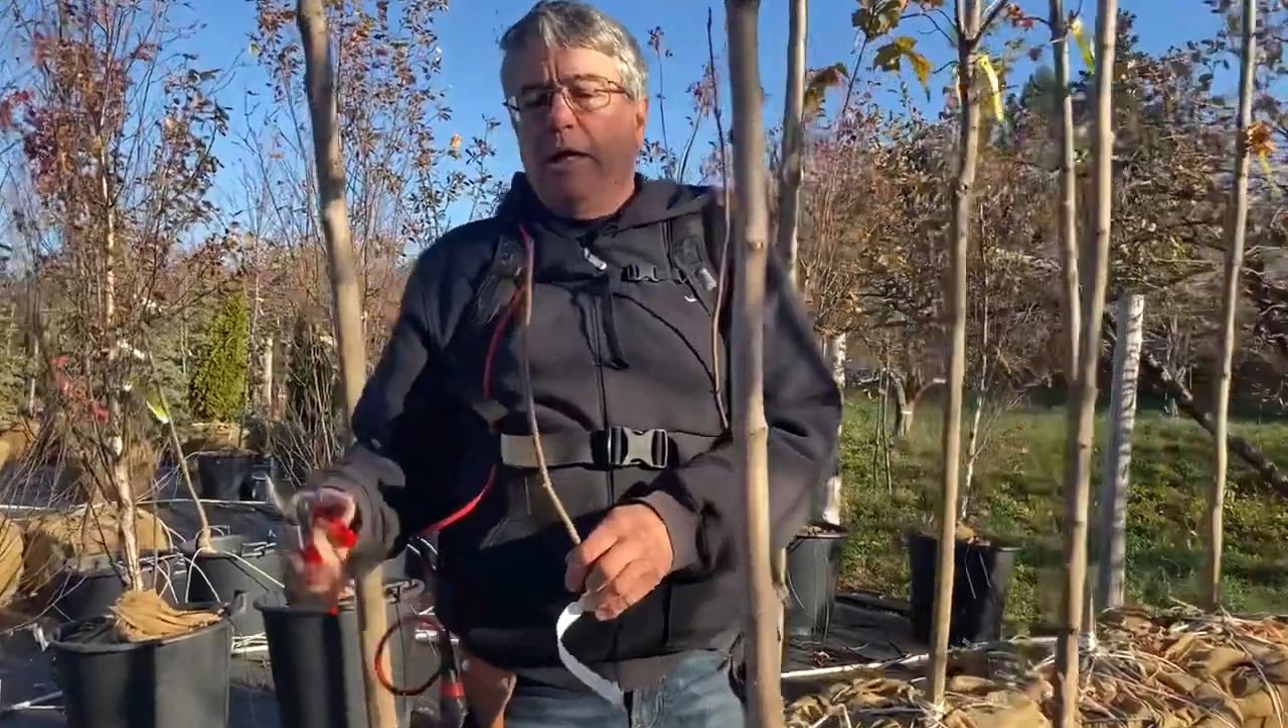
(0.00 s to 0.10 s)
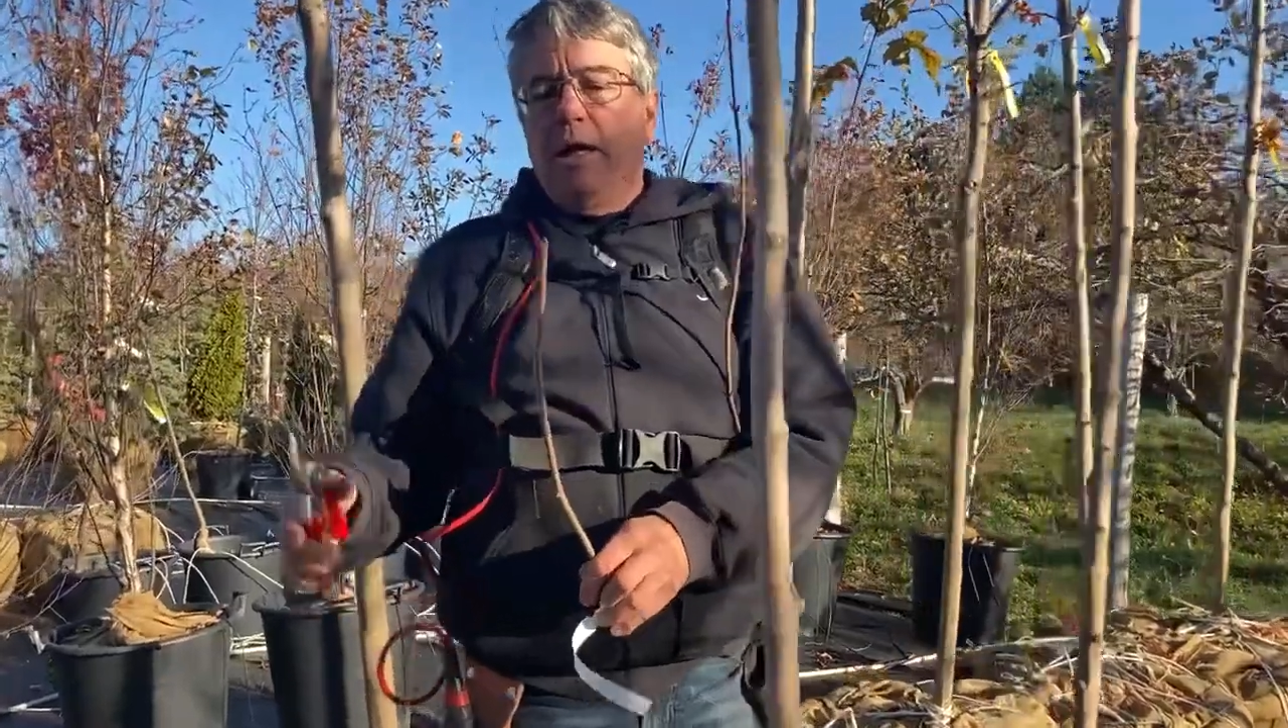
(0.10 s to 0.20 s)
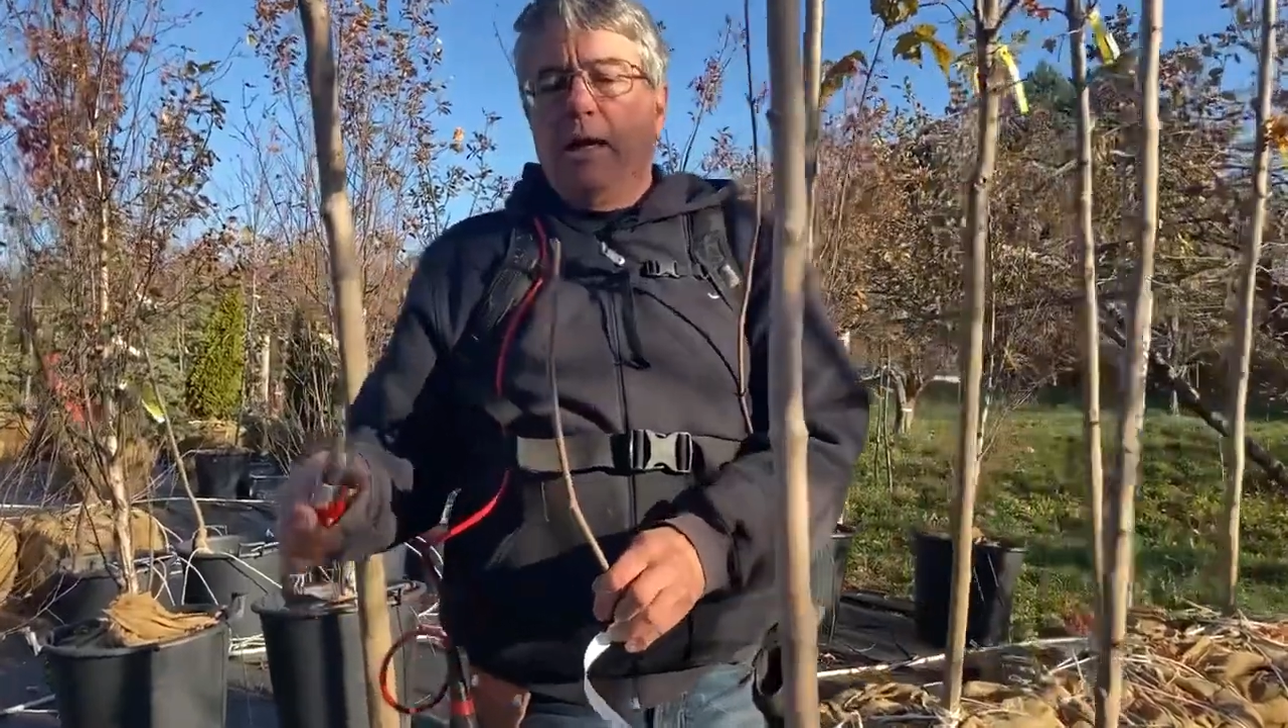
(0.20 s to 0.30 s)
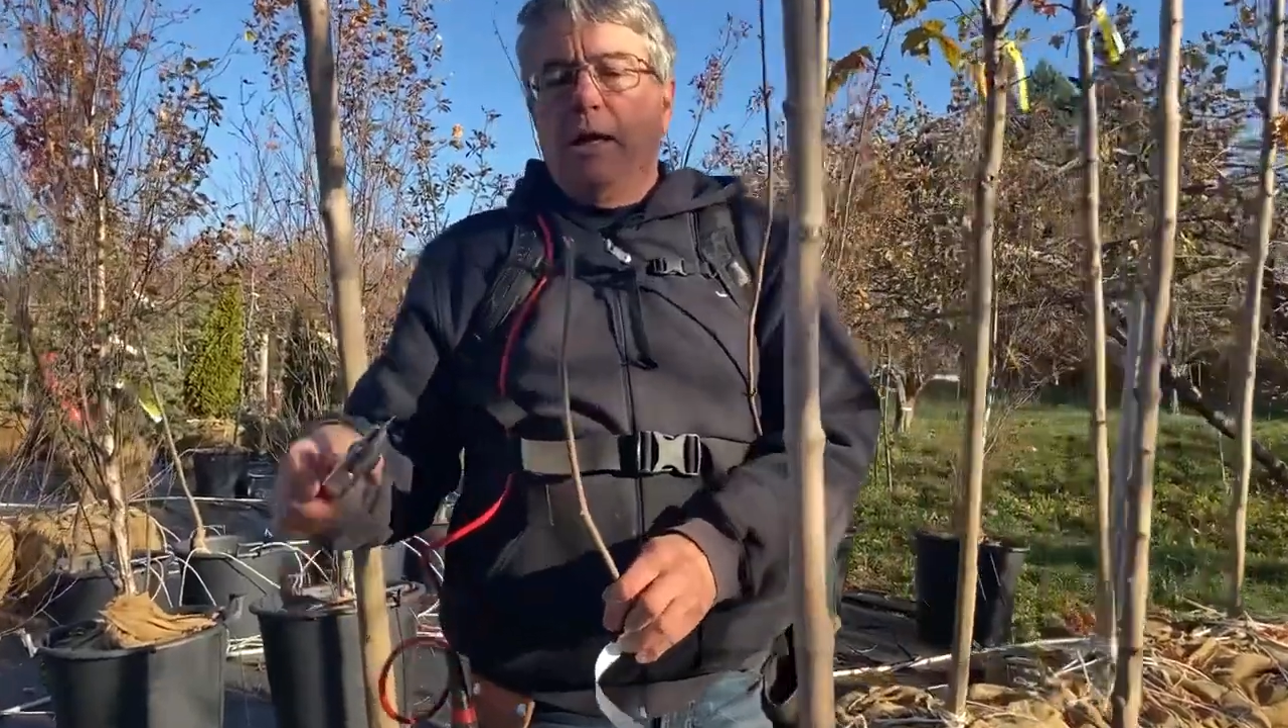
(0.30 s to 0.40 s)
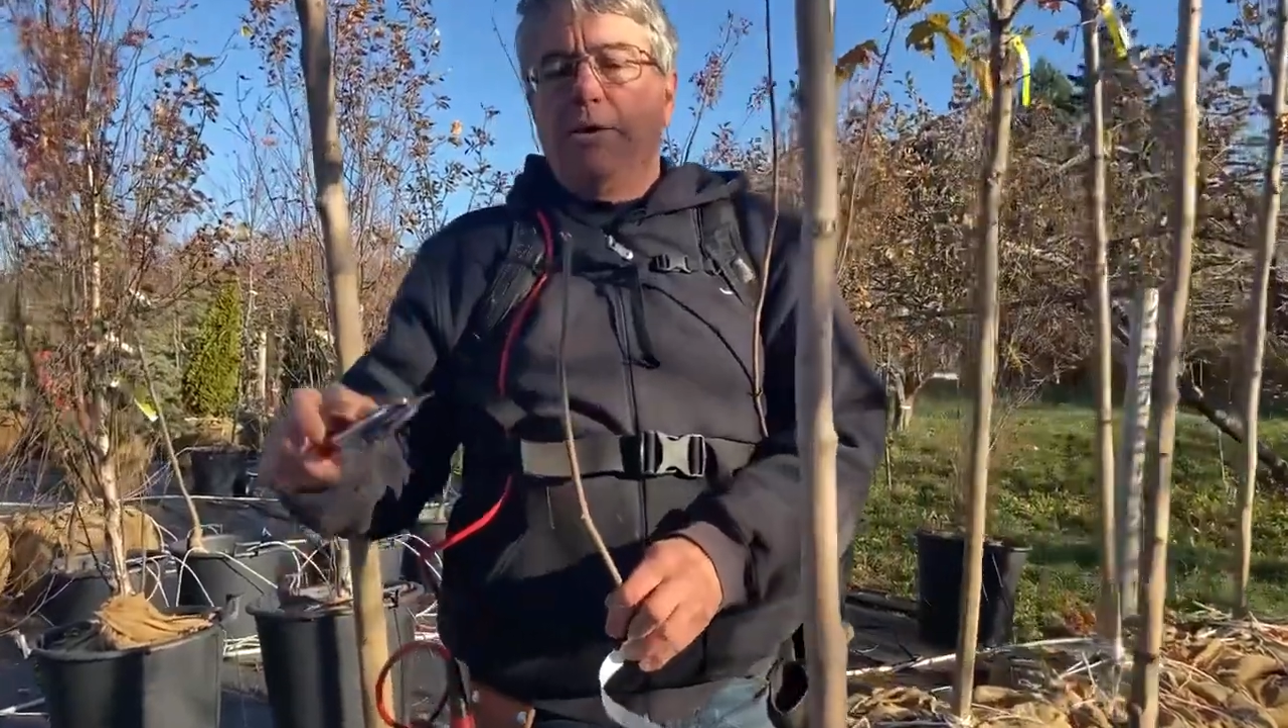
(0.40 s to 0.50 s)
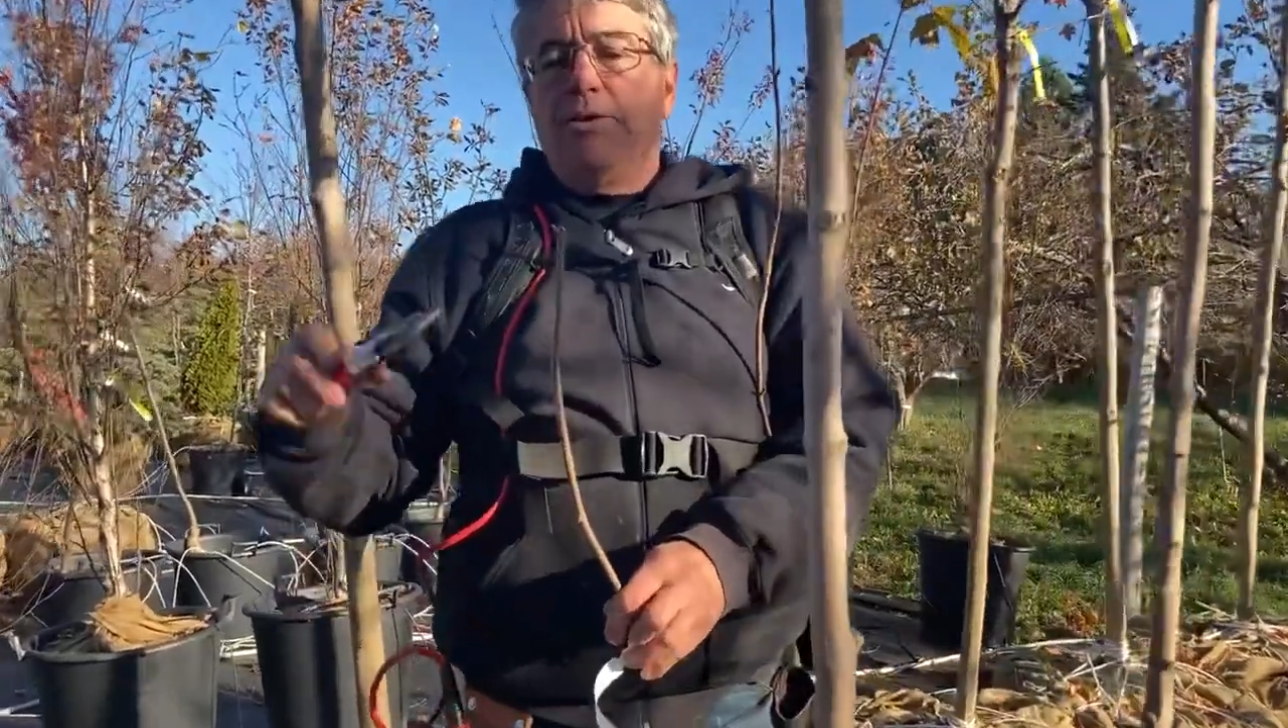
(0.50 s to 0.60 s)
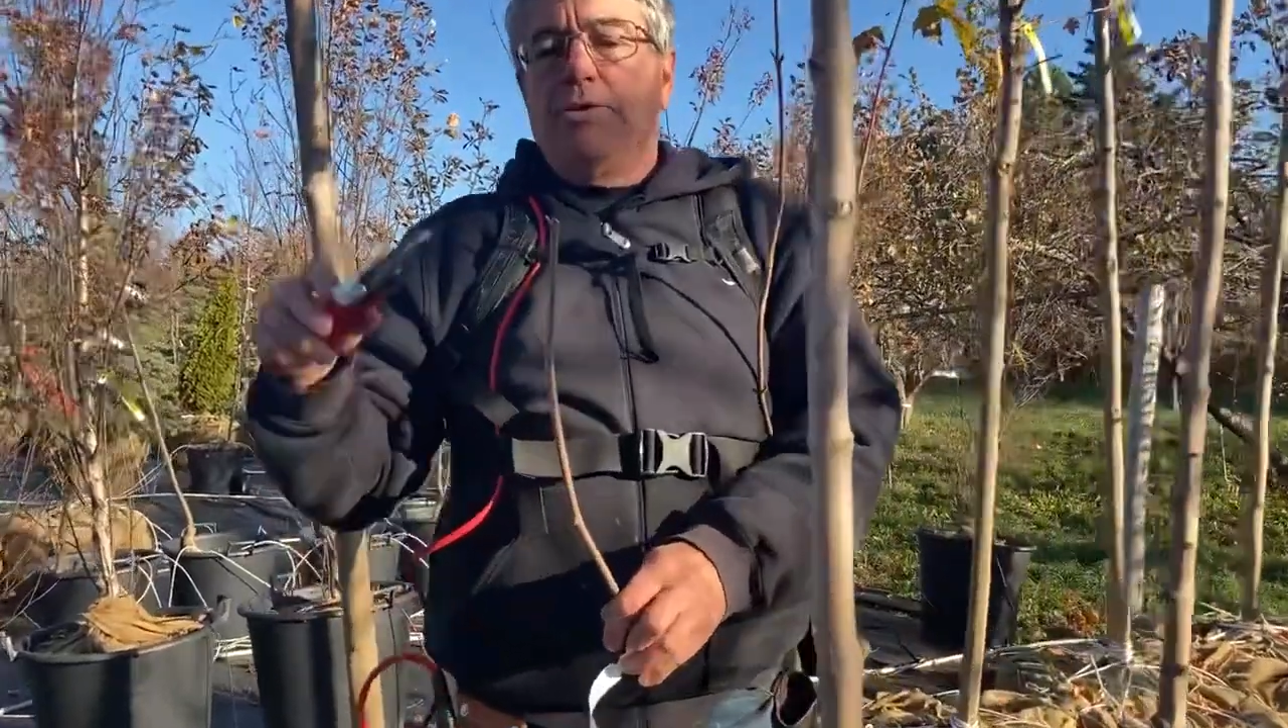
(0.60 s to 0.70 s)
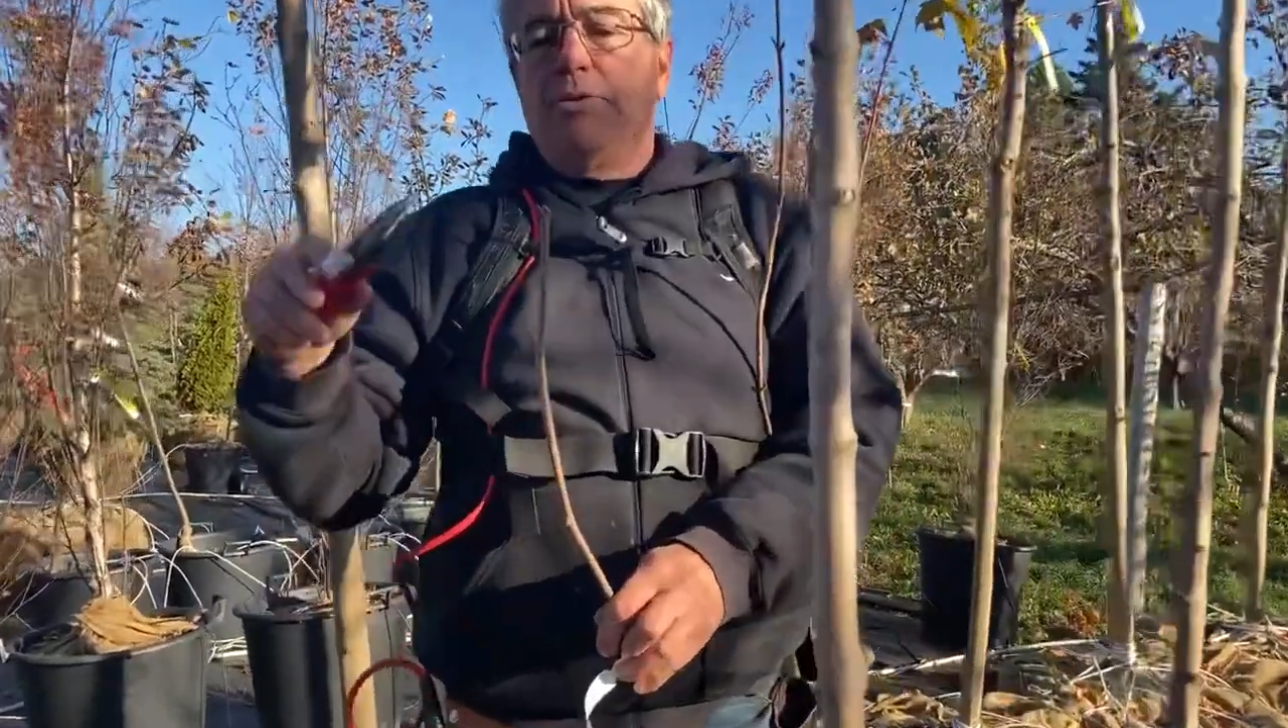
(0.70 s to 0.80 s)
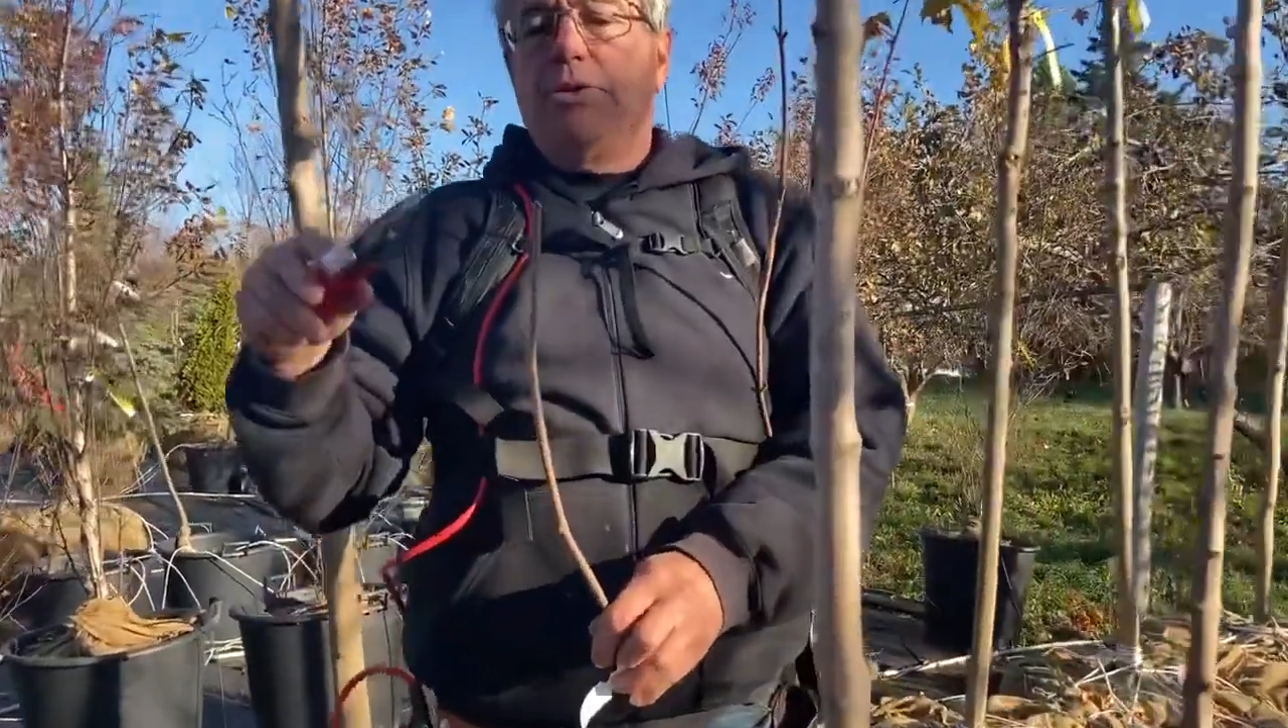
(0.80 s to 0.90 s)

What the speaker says: the